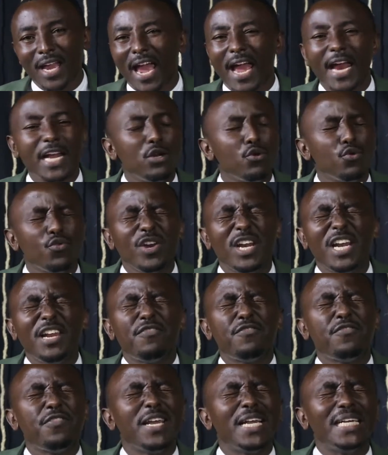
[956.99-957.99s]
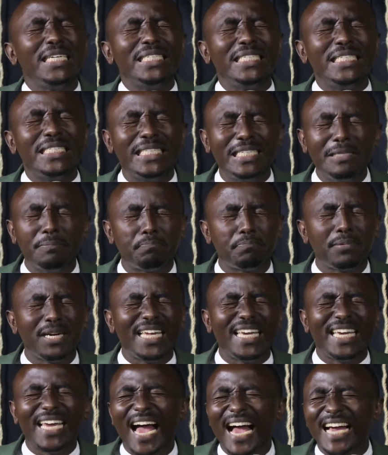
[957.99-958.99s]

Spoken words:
and you really feel deeply